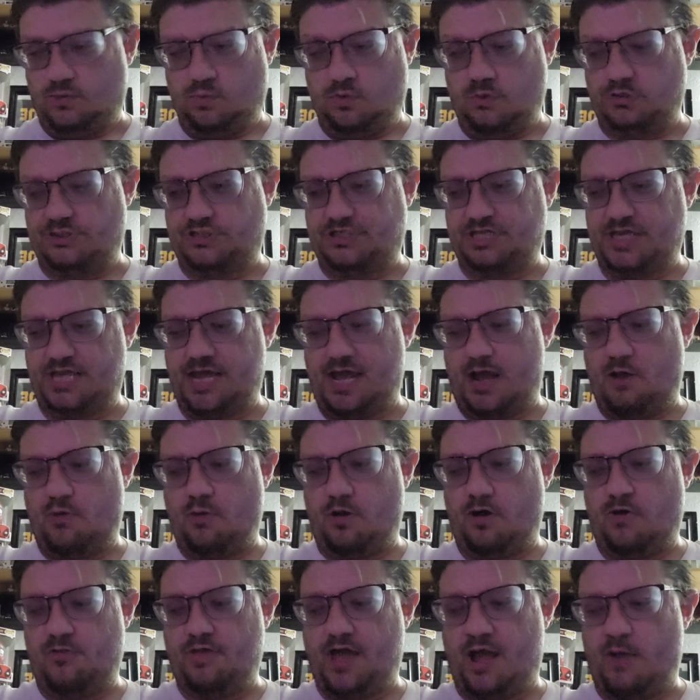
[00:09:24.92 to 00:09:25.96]
We'll see how
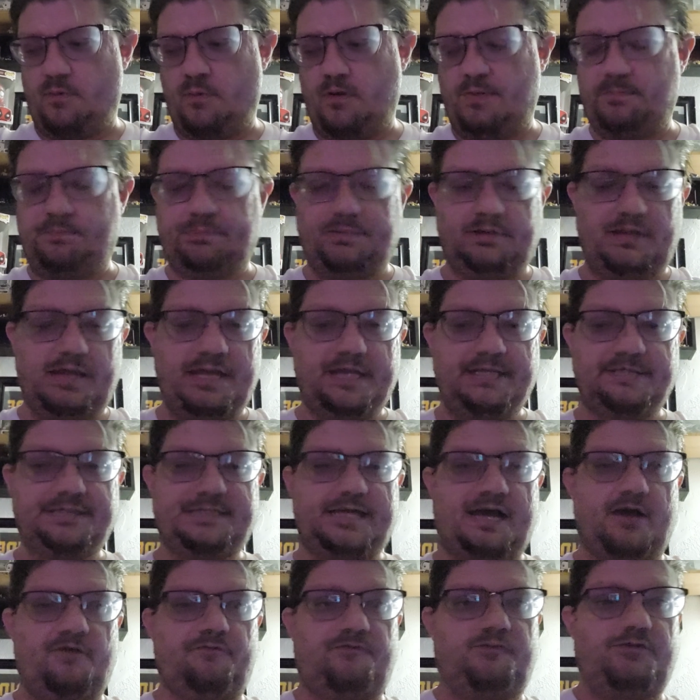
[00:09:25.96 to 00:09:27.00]
well that one
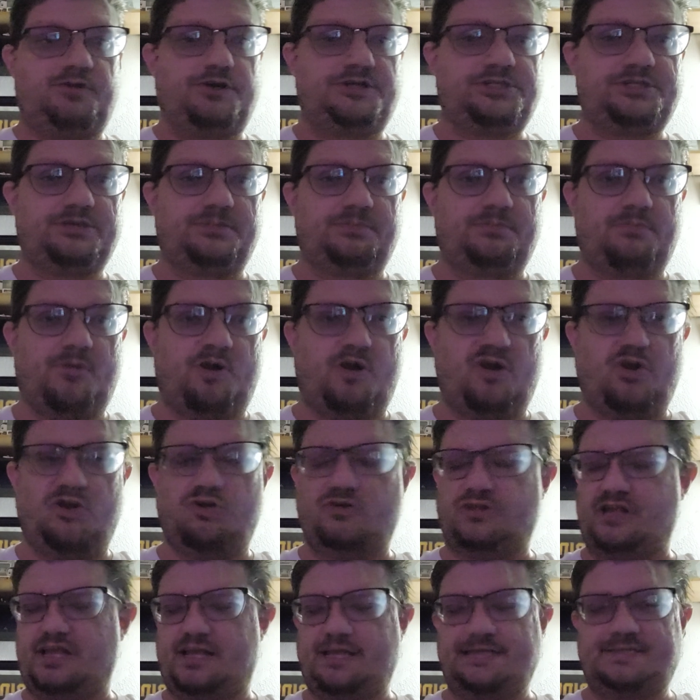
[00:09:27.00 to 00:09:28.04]
plays out for
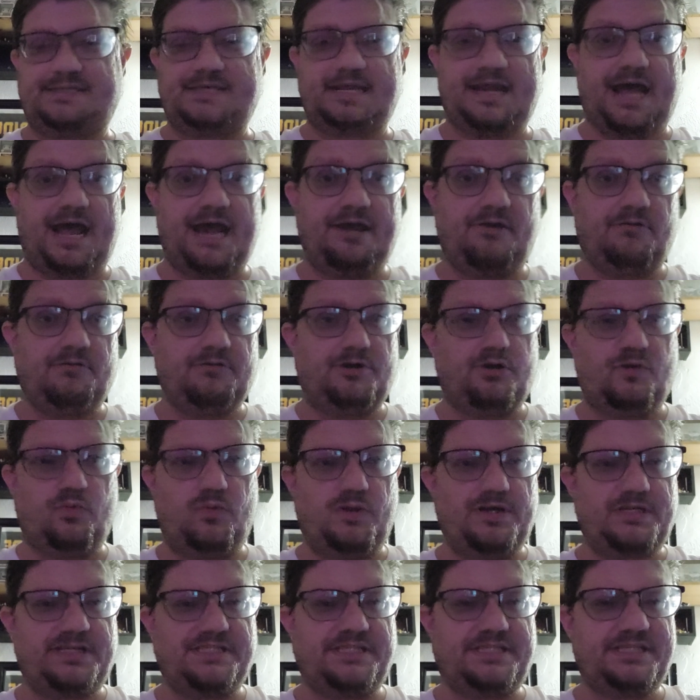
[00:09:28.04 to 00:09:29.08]
tomorrow. Like I said, I don't know
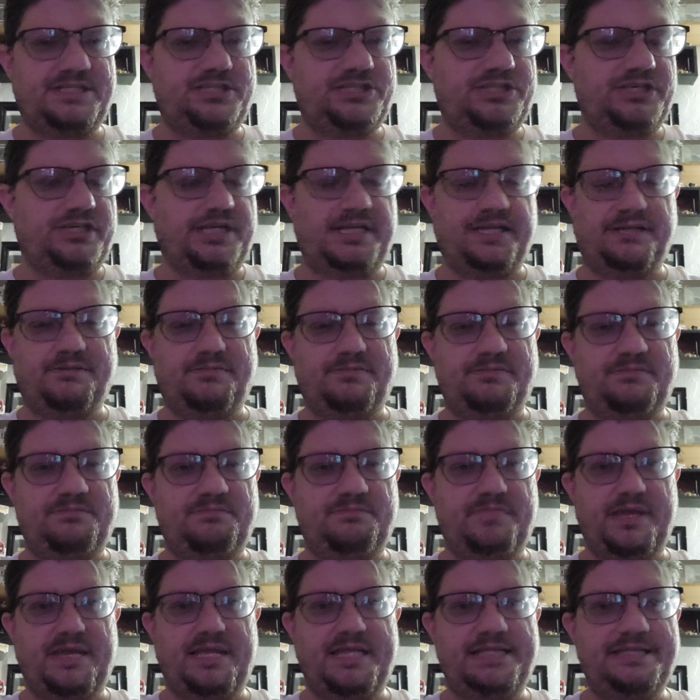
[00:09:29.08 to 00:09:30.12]
what decision it
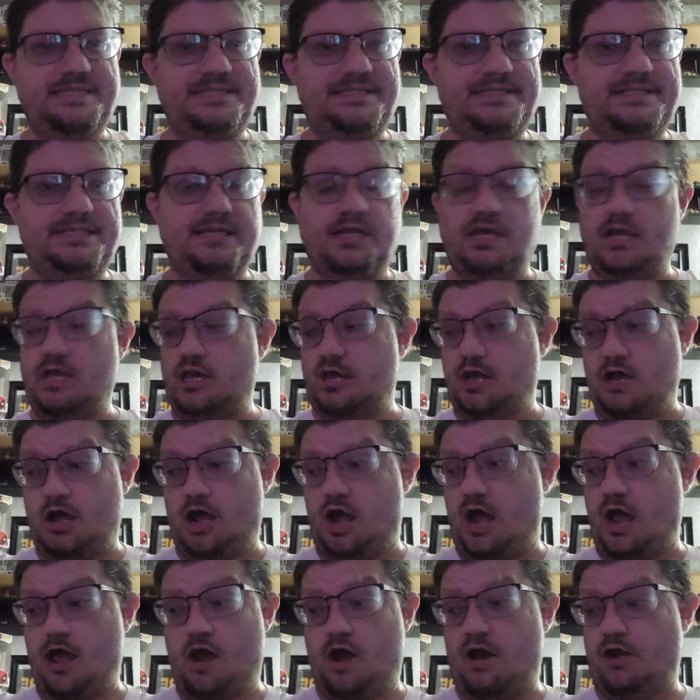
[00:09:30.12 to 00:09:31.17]
means.
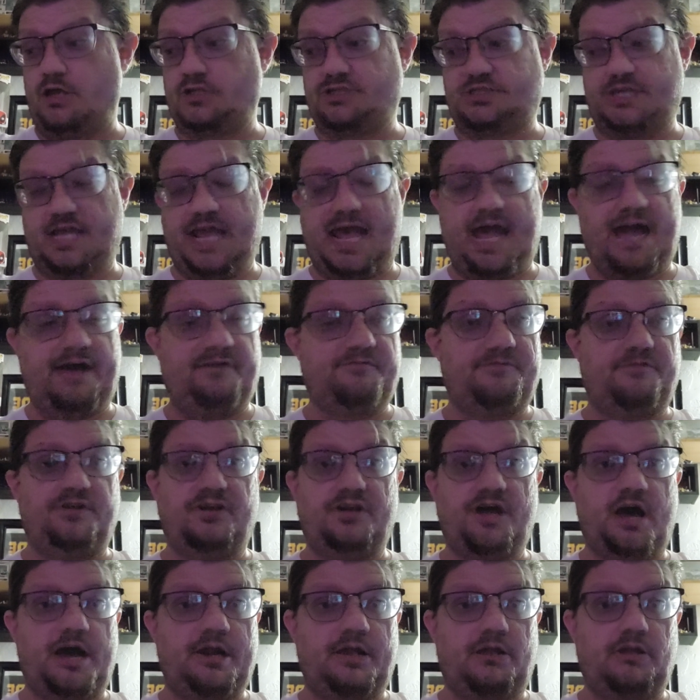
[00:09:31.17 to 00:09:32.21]
I honestly have
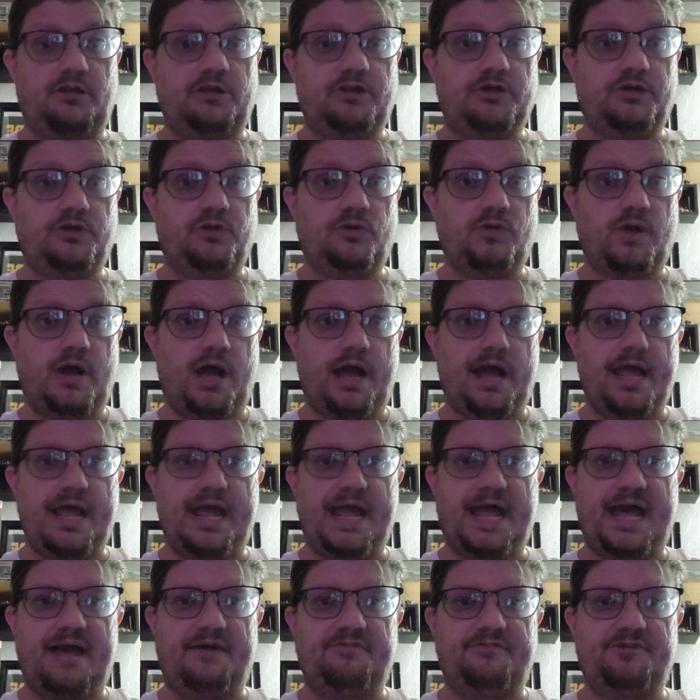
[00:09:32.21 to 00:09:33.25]
not a clue. I
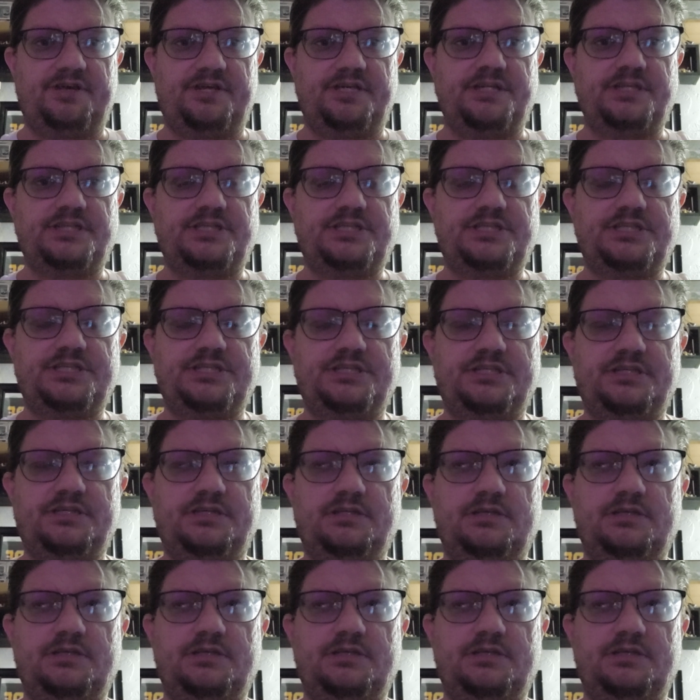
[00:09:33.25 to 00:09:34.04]
haven't.